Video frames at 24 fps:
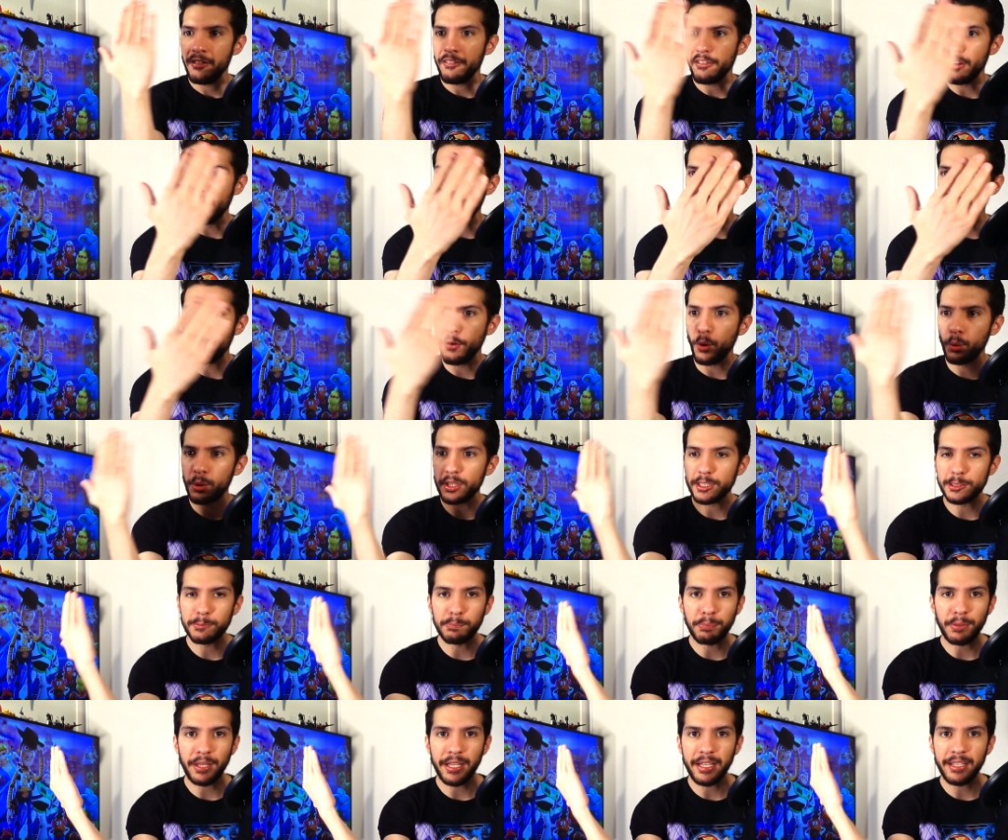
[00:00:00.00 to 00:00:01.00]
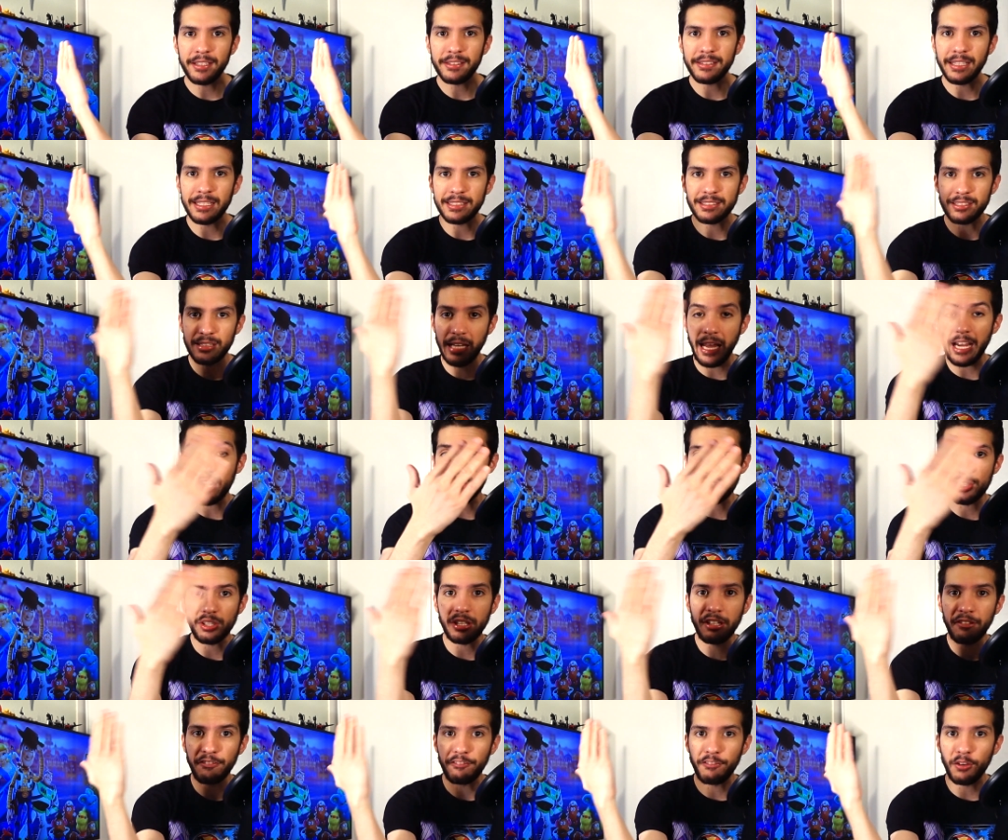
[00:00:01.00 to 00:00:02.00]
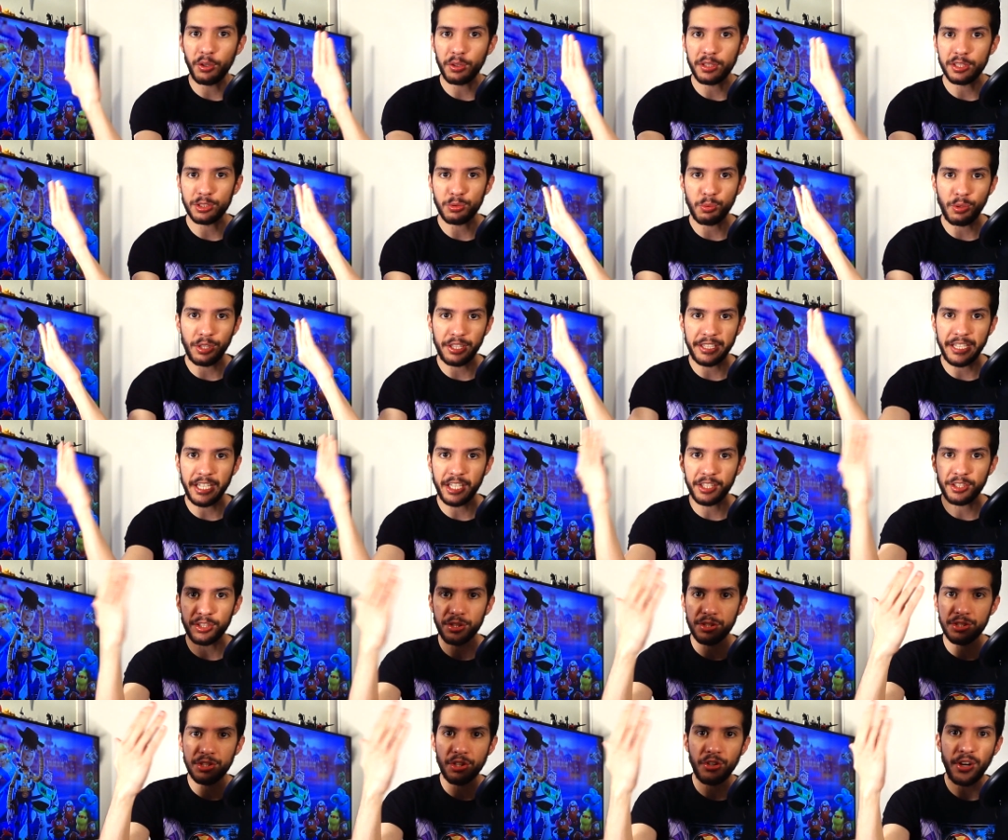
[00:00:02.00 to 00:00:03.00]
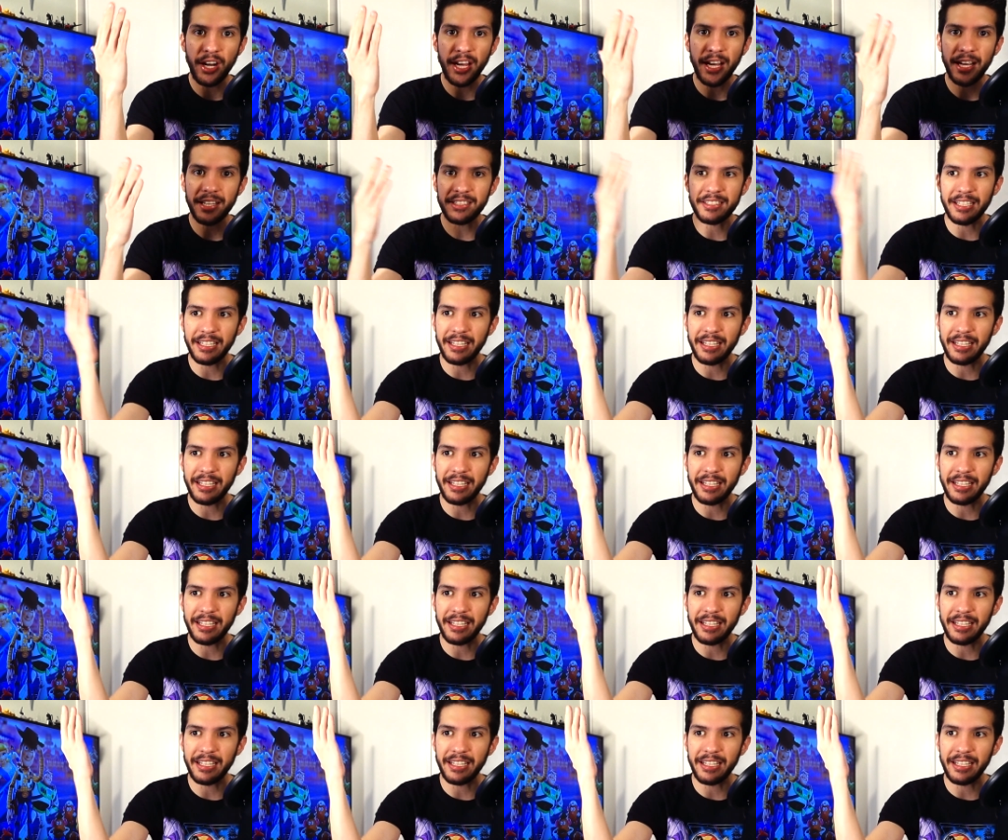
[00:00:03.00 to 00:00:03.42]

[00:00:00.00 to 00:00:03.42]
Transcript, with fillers: a focused plane that's actually in focus where our characters are at.